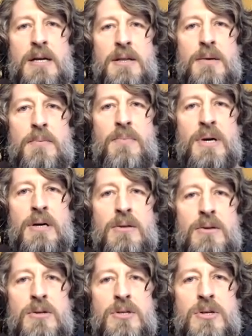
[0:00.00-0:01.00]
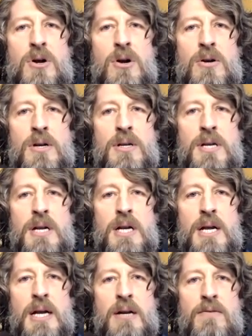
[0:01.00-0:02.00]
the Builders R and
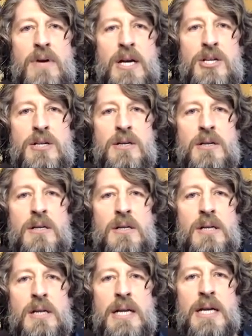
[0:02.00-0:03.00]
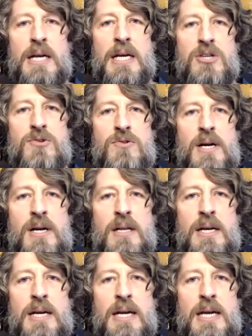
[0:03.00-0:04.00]
D Innovation, leading
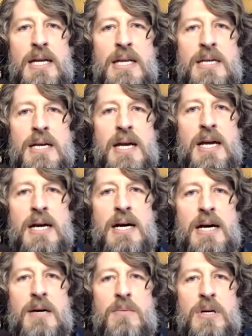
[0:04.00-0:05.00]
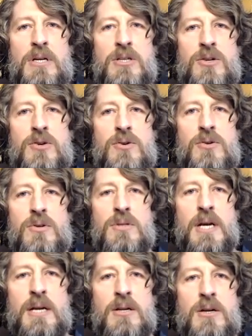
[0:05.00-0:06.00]
Israeli E T A Hub External
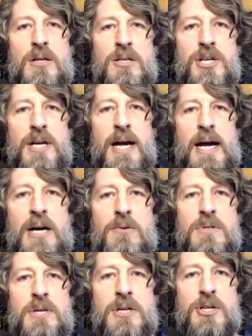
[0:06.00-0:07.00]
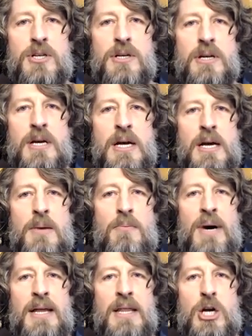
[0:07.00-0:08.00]
Technology Acquisition
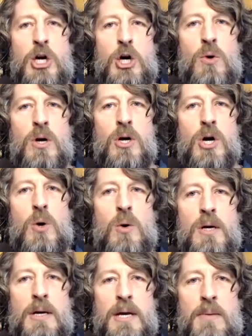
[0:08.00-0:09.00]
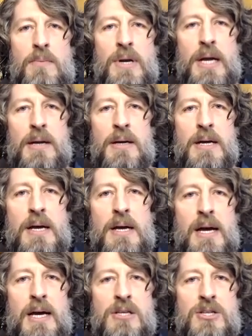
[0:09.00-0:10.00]
by the Coca-Cola Company,
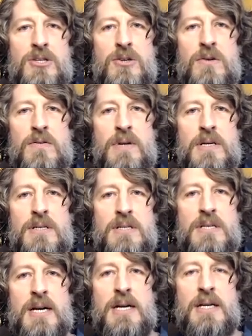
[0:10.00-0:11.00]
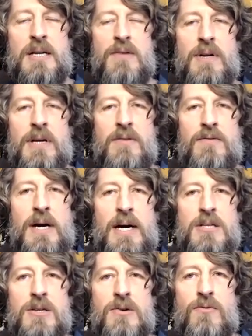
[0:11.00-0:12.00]
and served as scientific
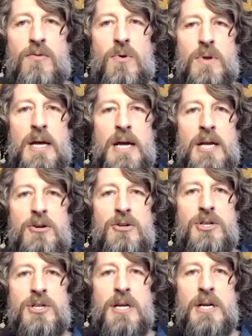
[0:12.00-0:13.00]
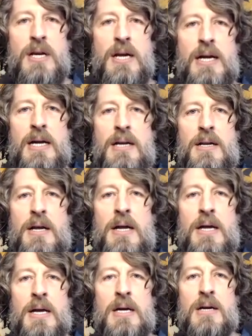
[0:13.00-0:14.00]
advisor for the energy and
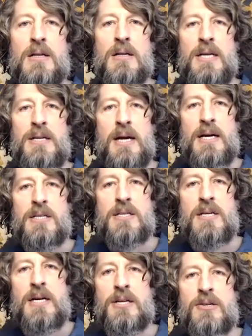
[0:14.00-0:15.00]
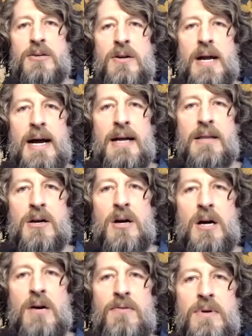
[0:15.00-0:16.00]
clean tech sector at the
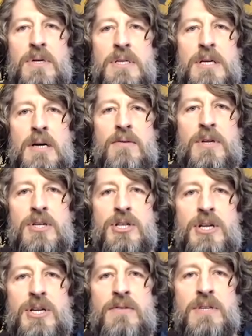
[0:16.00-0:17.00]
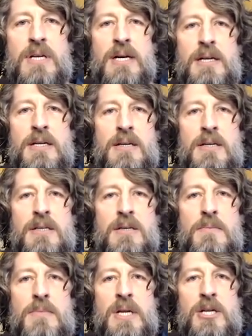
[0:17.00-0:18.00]
Office of the Chief Scientist,
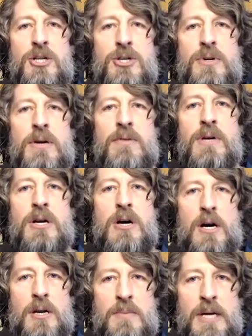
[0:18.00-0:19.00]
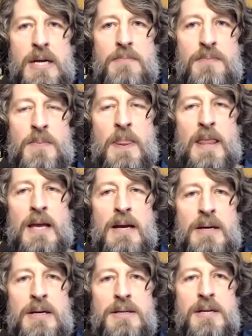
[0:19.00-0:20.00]
Ministry of Economy.
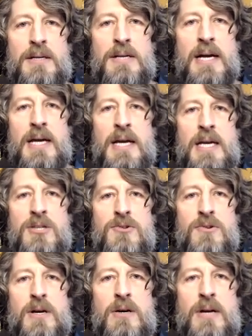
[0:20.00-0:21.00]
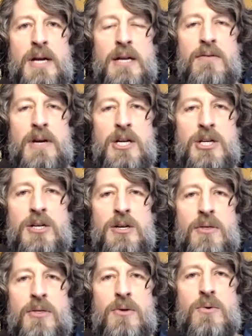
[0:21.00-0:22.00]
Today, Israel Innovation
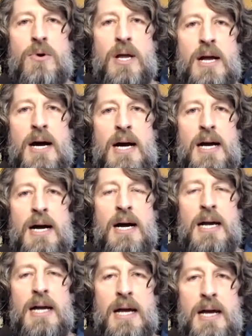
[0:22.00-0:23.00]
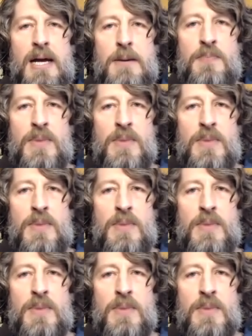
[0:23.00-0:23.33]
Authority, I I A.